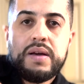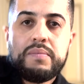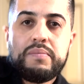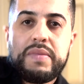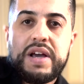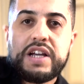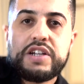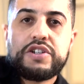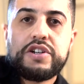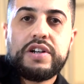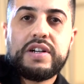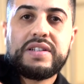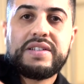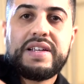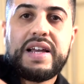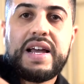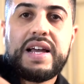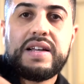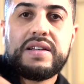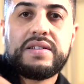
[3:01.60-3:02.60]
make sure it
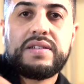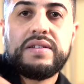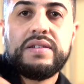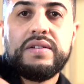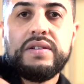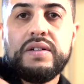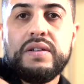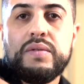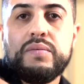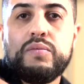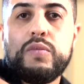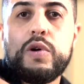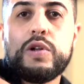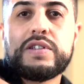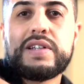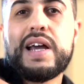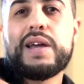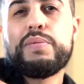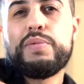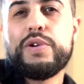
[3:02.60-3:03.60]
says
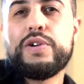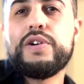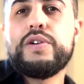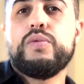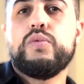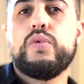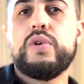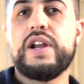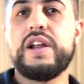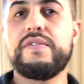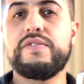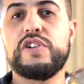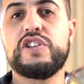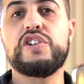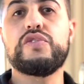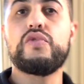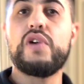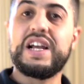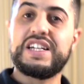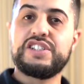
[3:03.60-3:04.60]
MultiPure, whatever
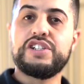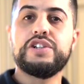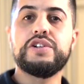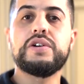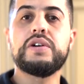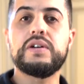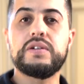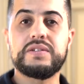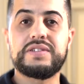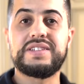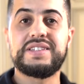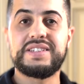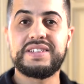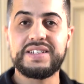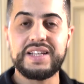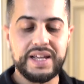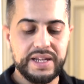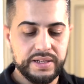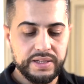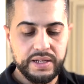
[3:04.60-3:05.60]
direction you're gonna
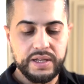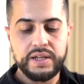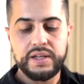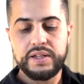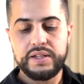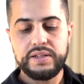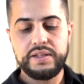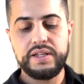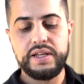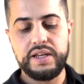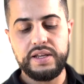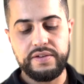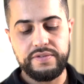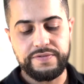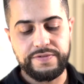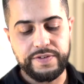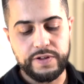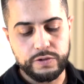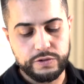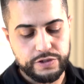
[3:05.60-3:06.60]
set the
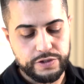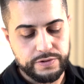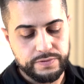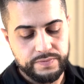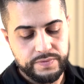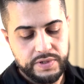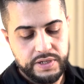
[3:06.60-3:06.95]
filter.